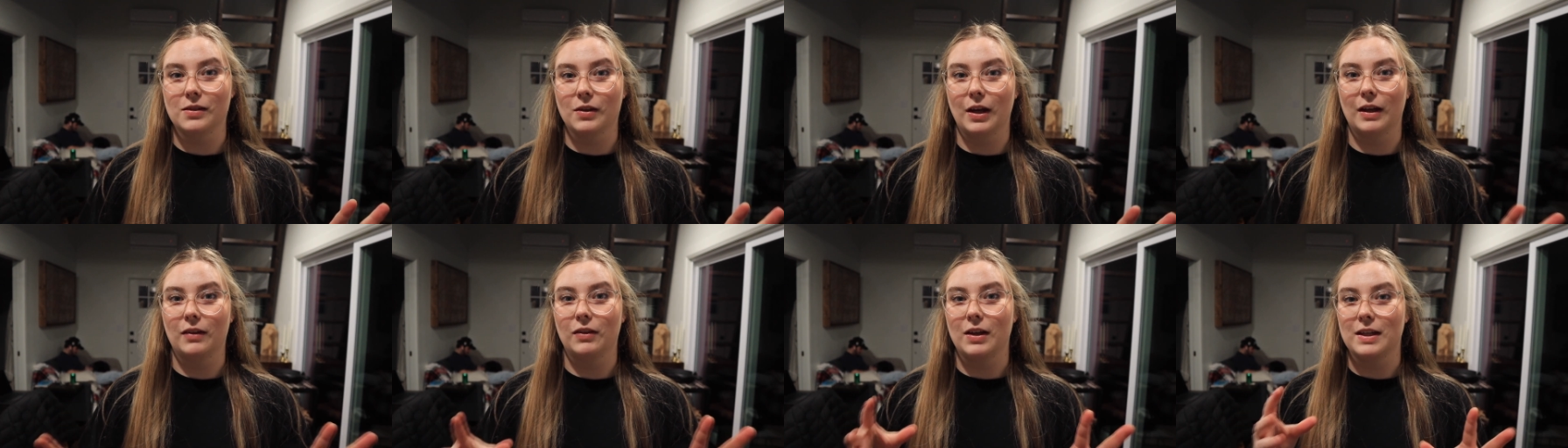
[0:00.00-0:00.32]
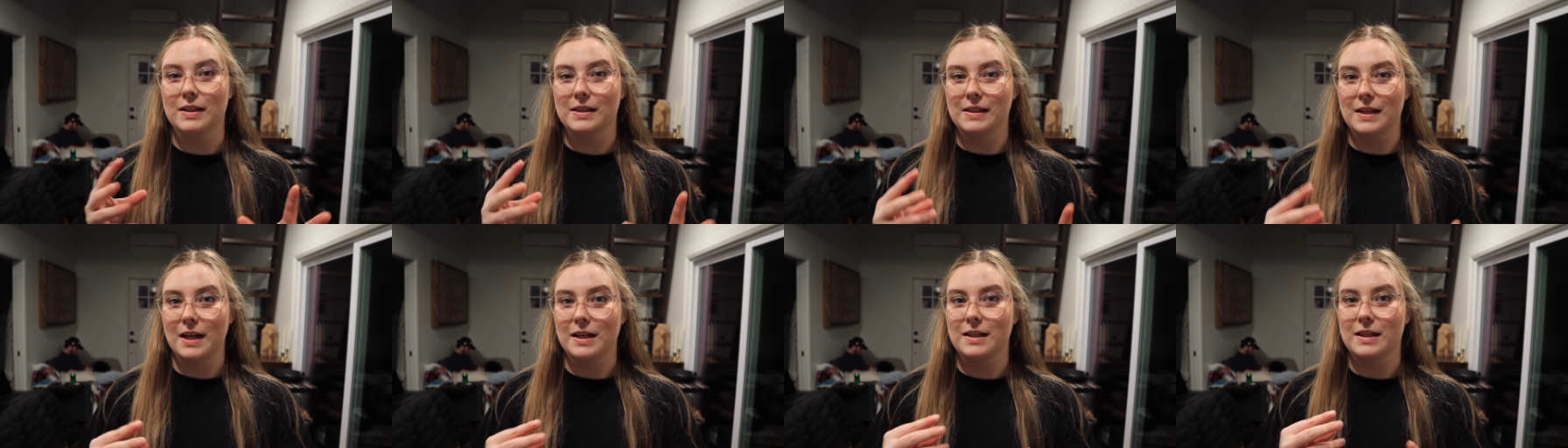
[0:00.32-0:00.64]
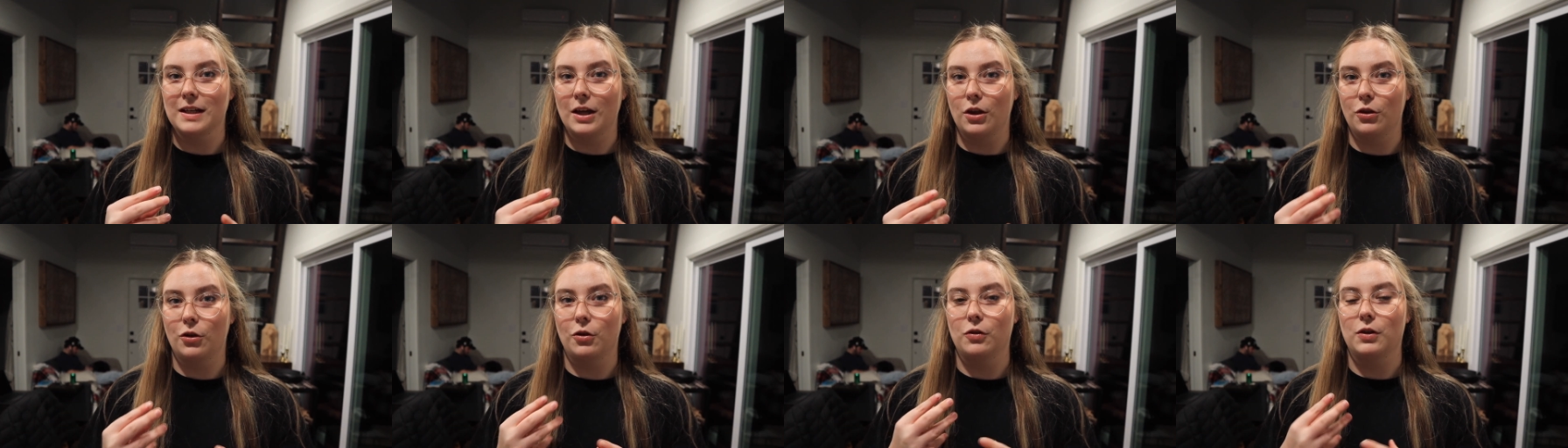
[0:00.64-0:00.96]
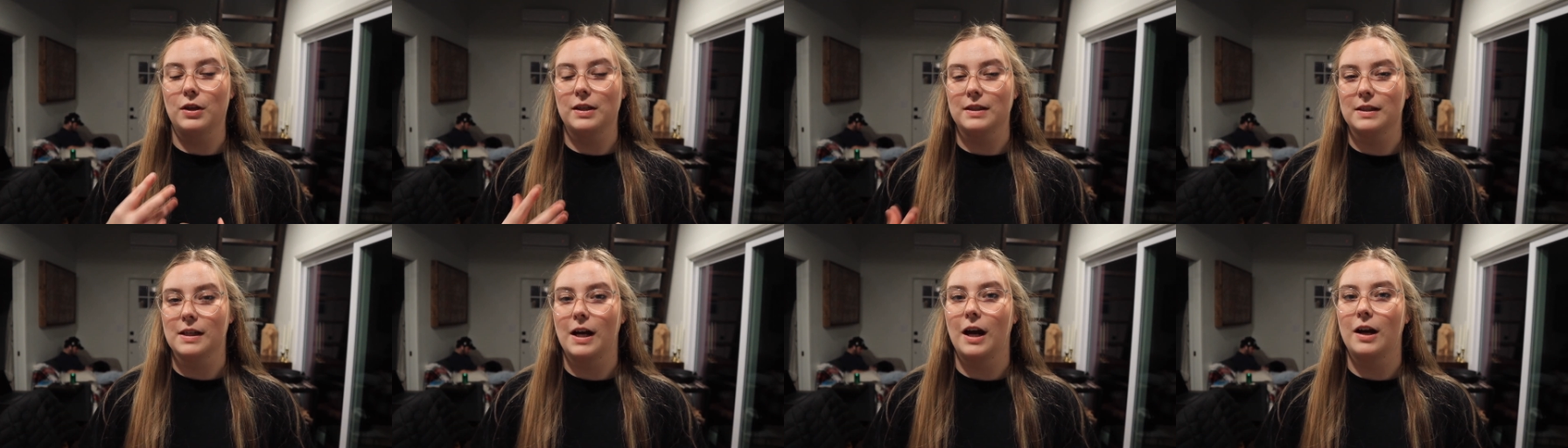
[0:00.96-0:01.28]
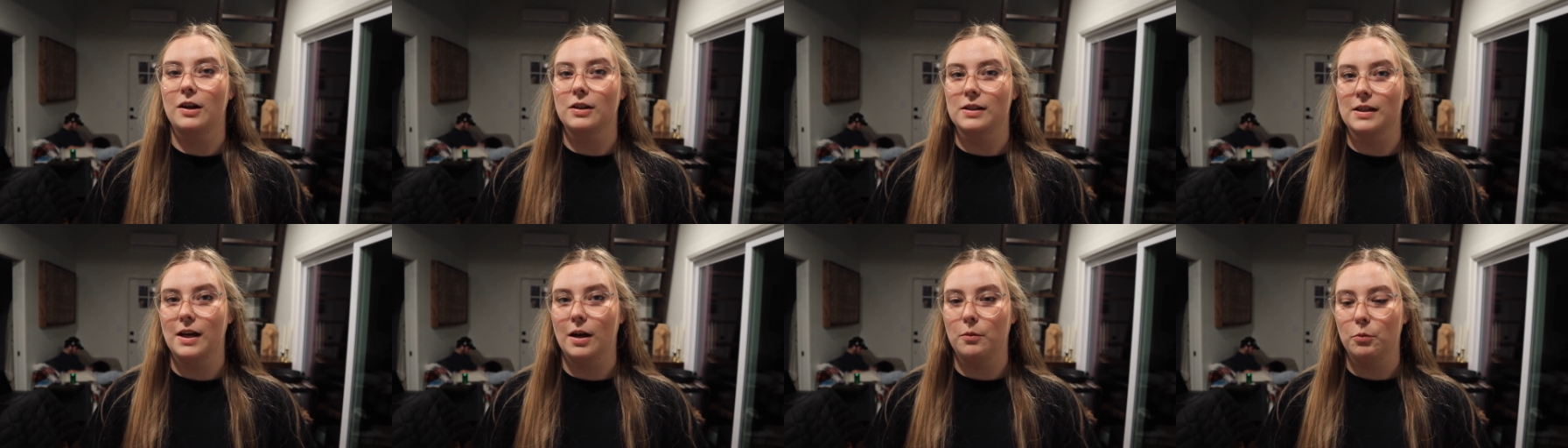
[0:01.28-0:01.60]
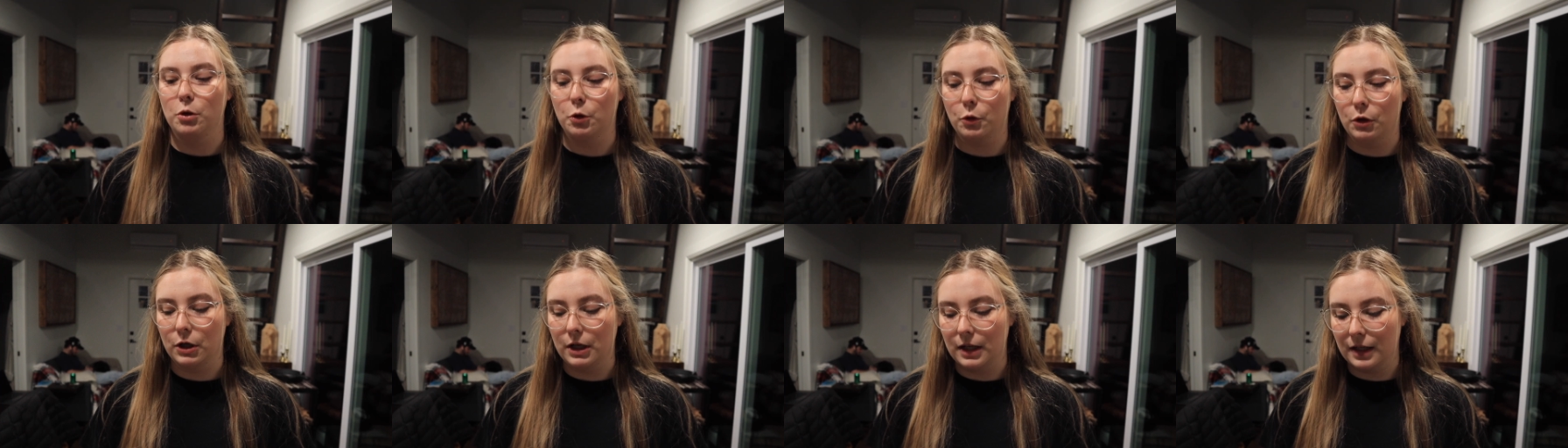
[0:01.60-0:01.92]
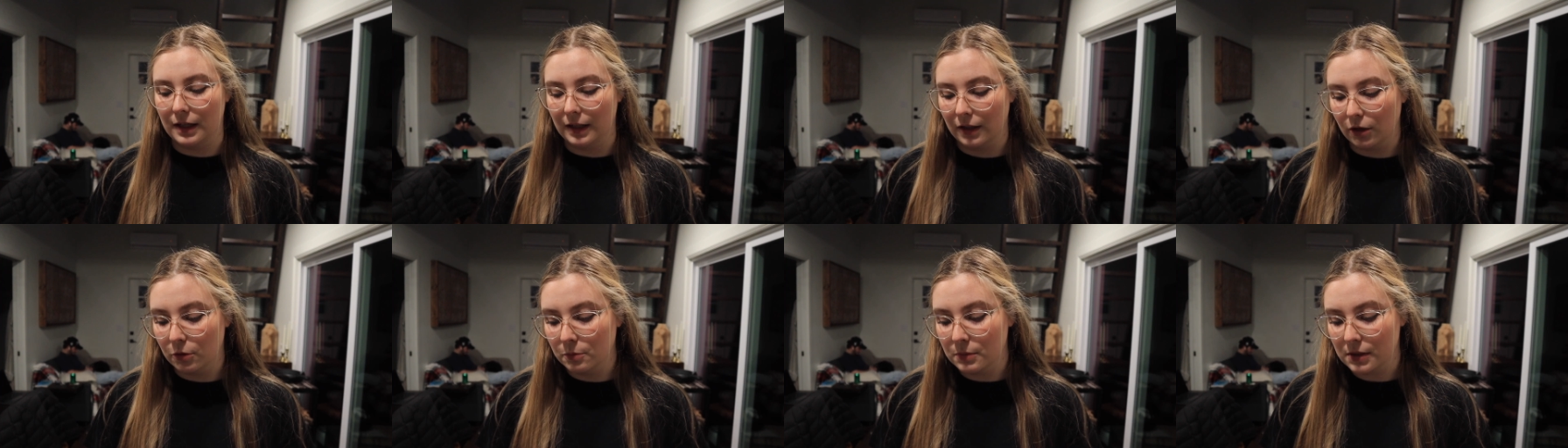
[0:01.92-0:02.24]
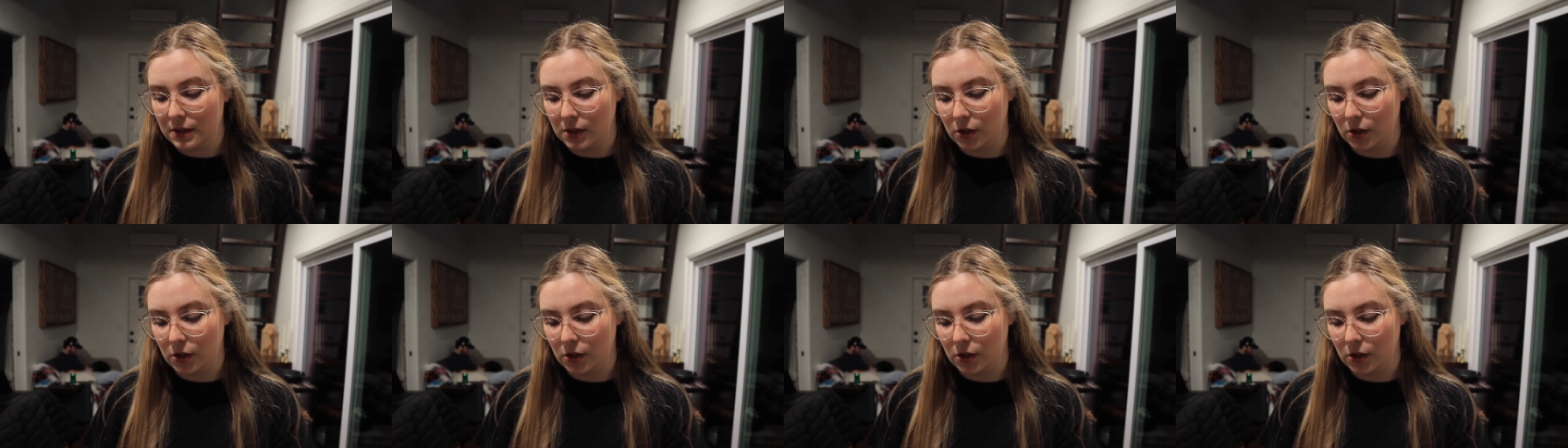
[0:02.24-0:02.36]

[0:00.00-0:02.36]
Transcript: Like they stayed together the entire time you were eating them,